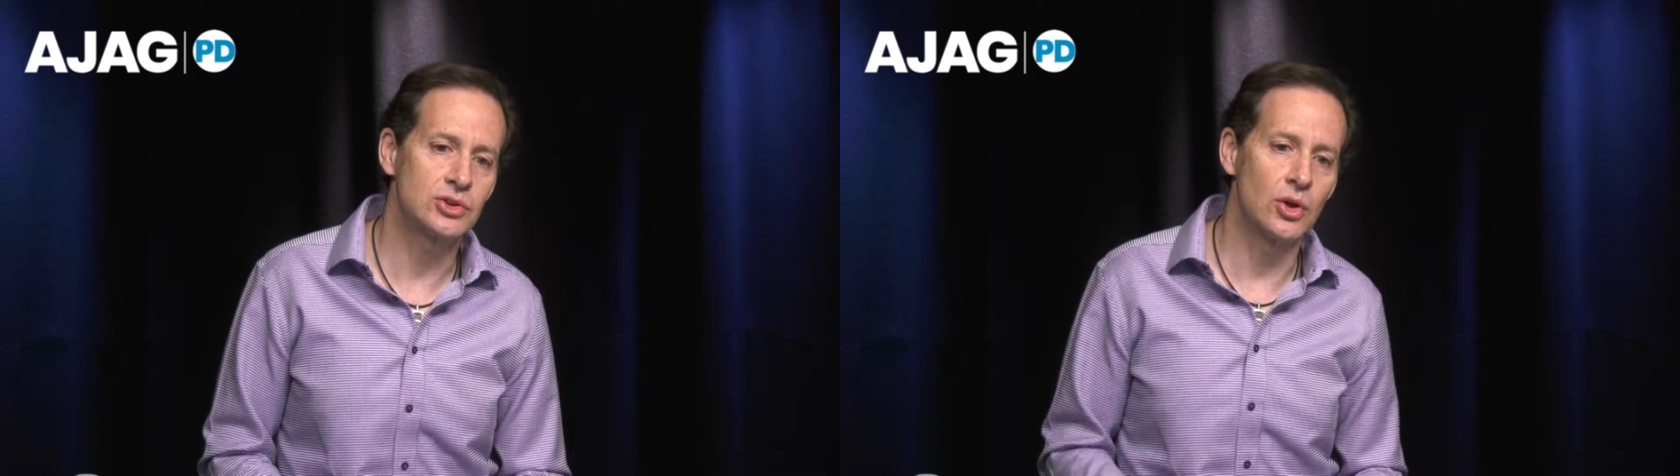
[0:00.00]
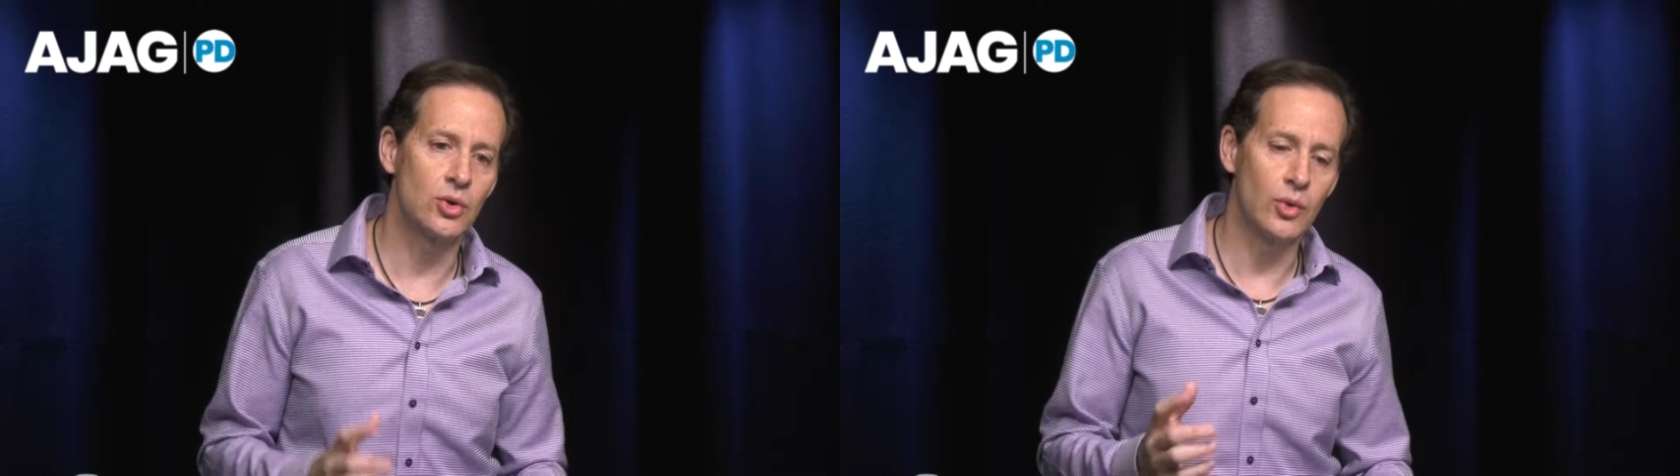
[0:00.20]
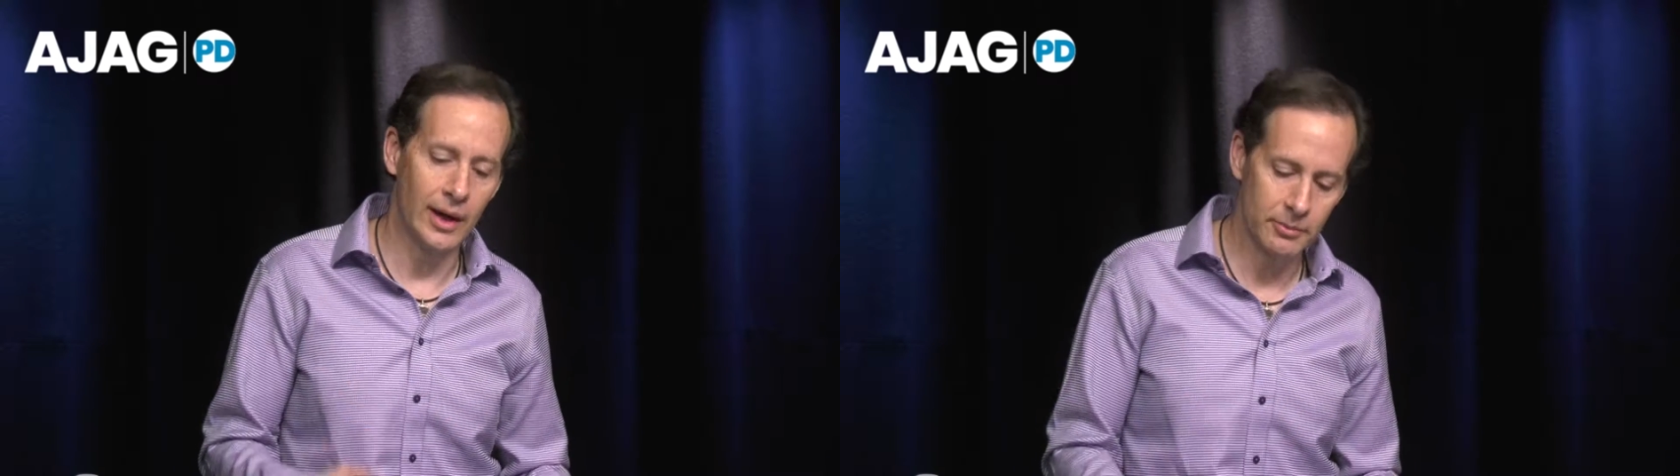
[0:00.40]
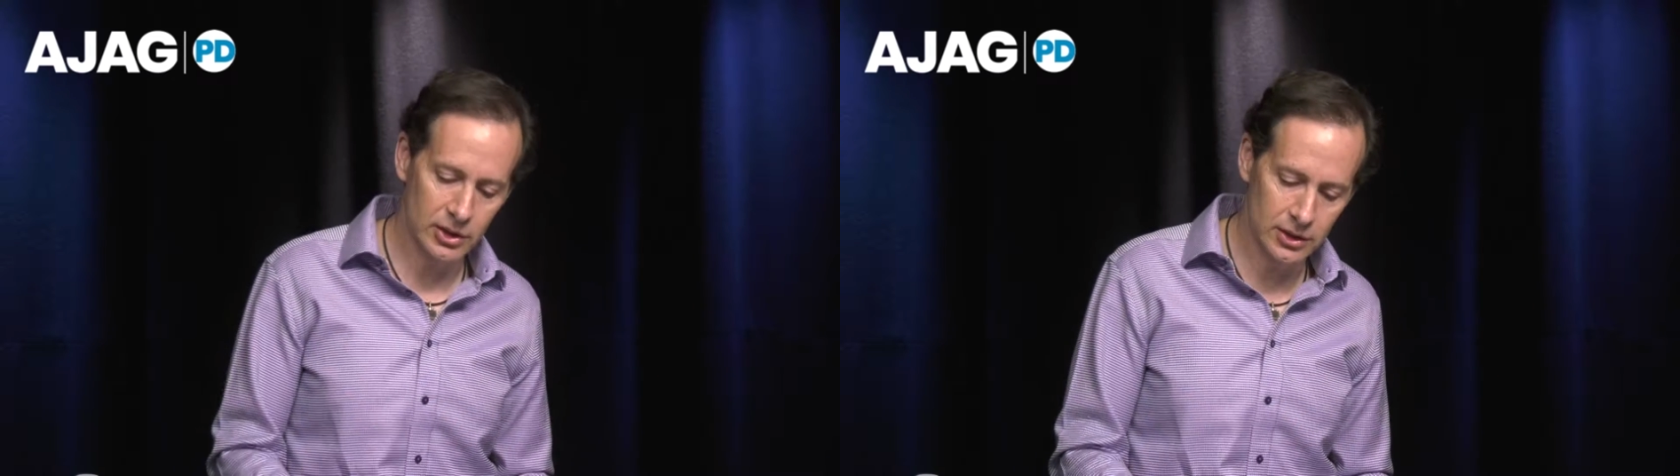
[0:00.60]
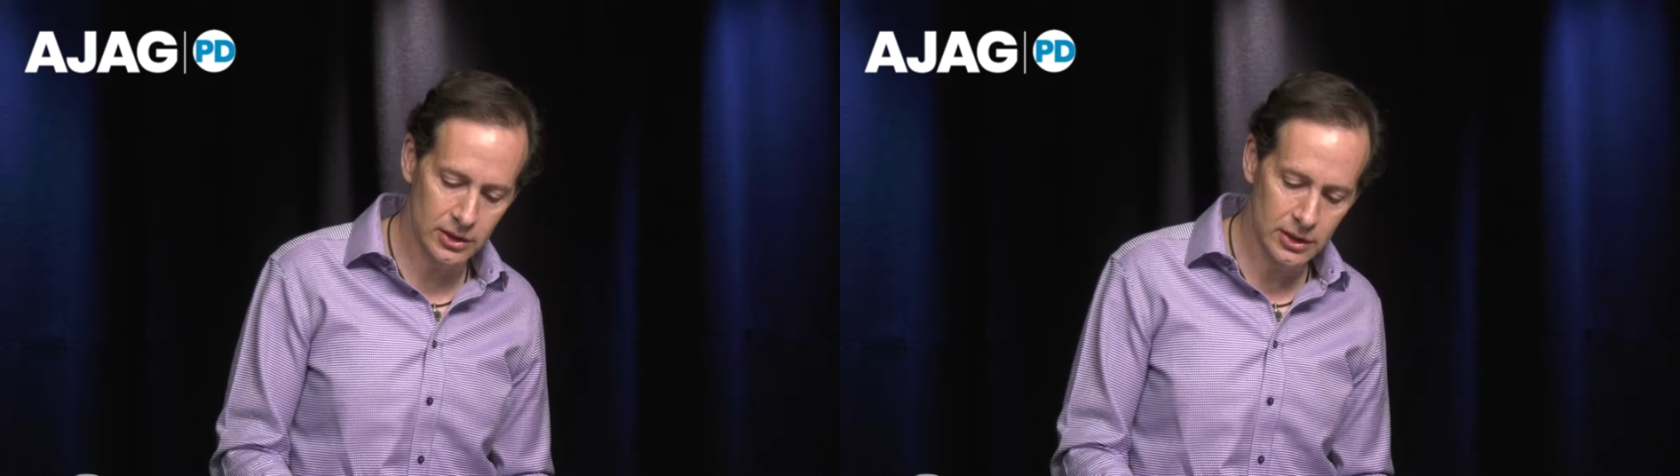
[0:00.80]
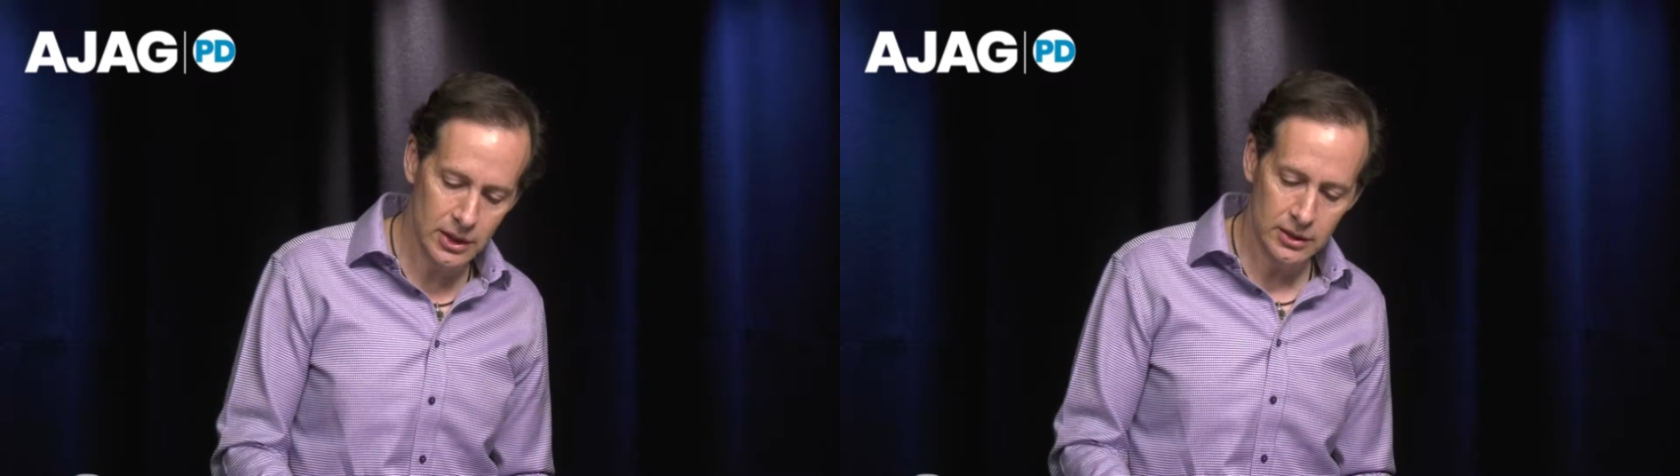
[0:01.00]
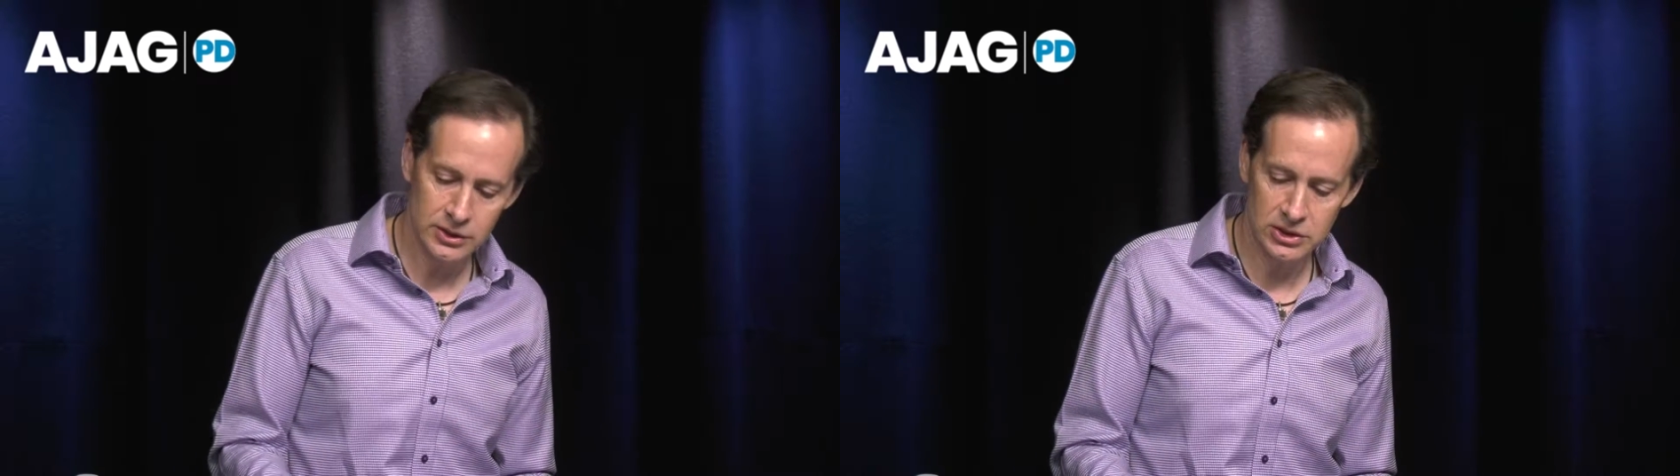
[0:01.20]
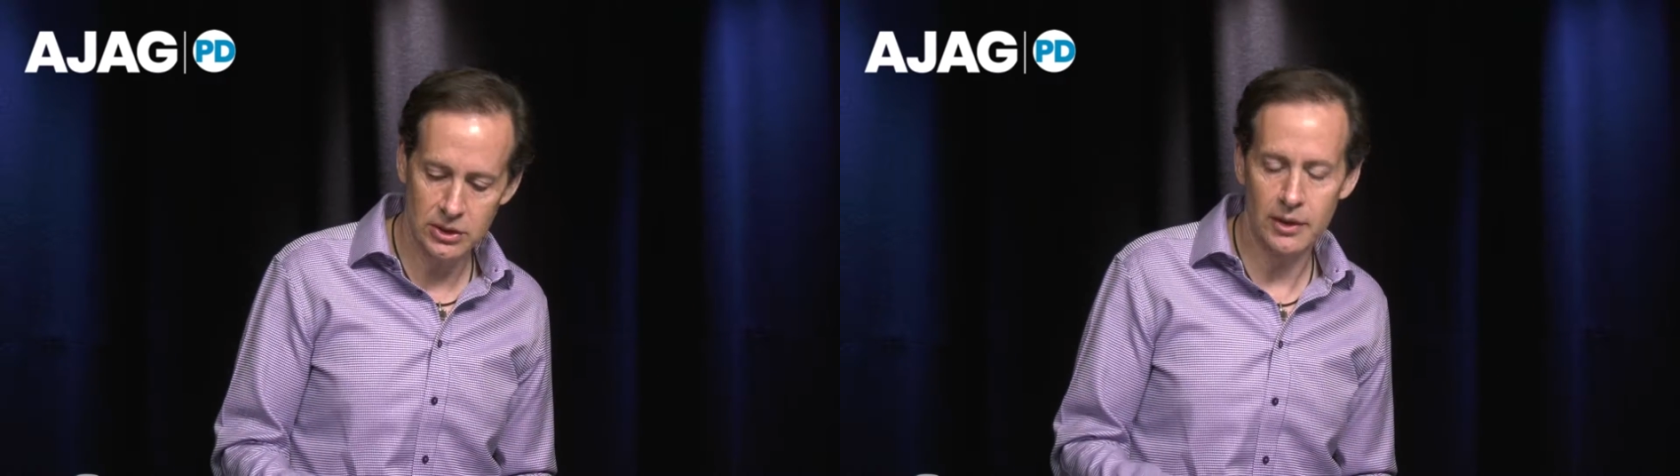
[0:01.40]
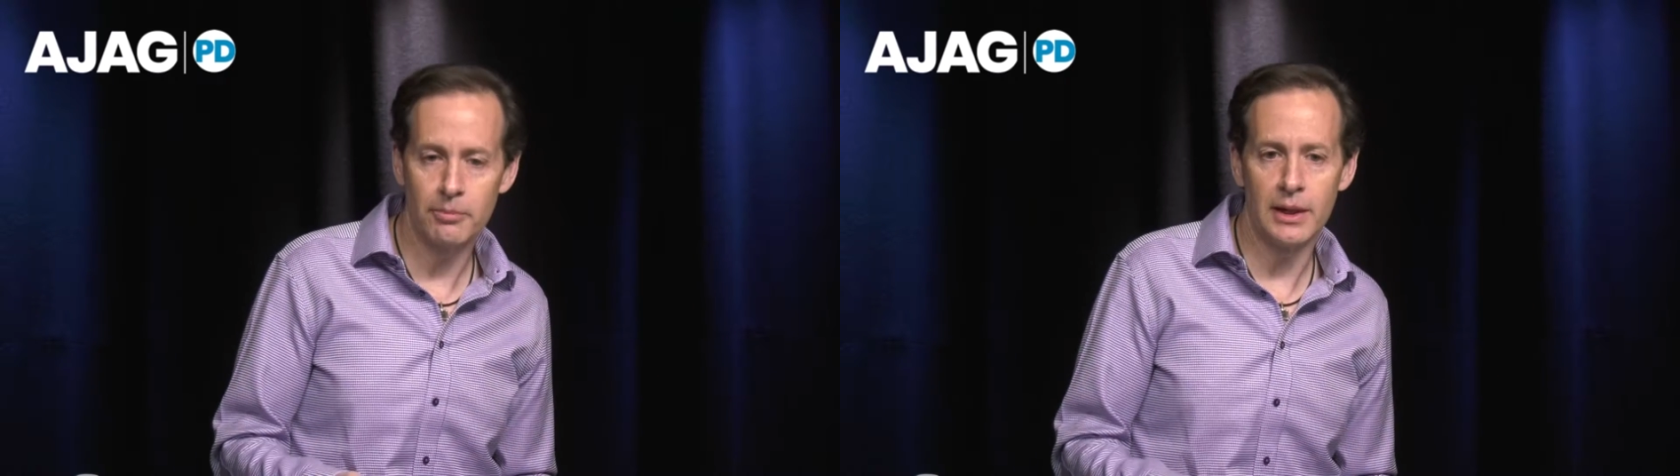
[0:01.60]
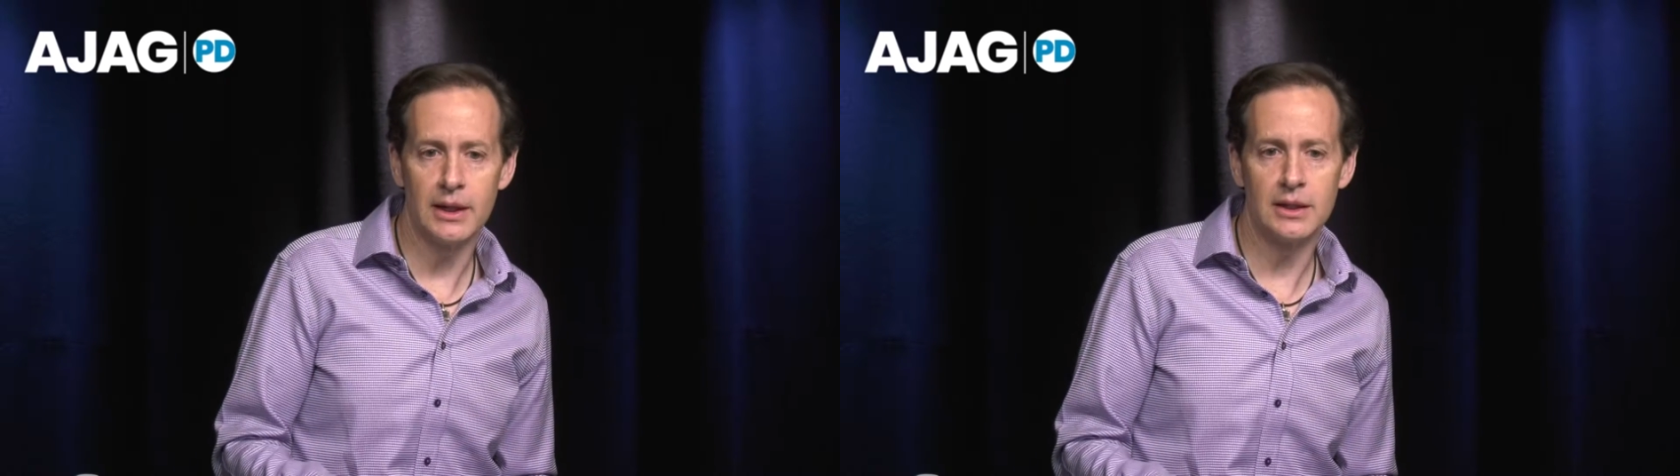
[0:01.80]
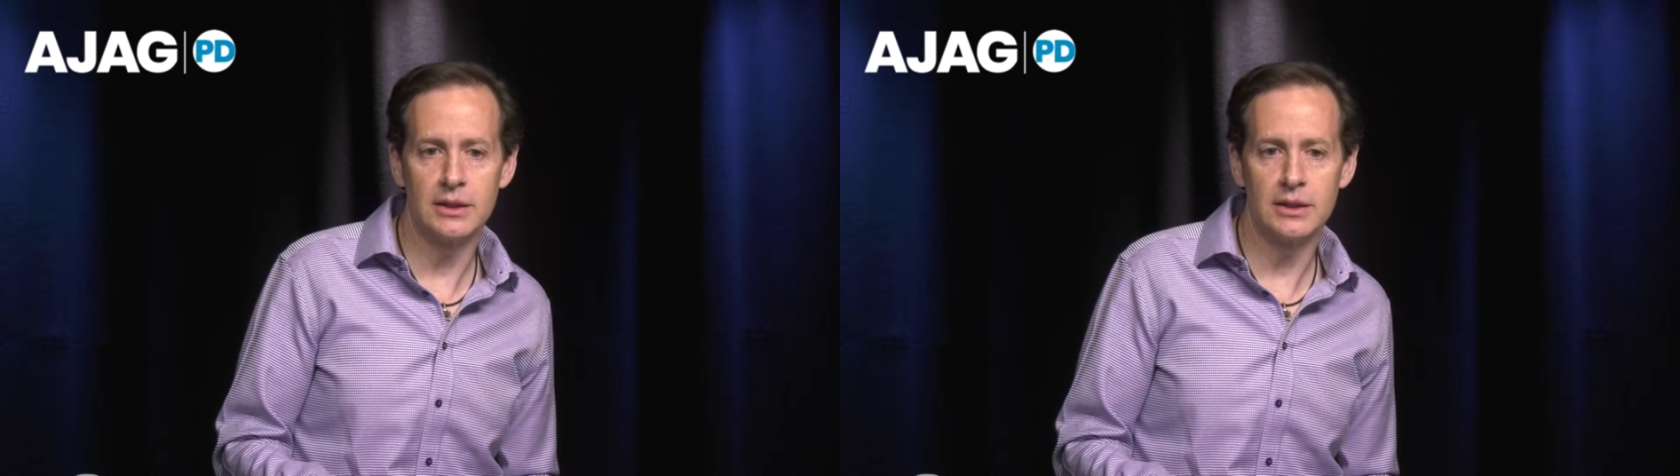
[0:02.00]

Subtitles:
So I'm gonna start by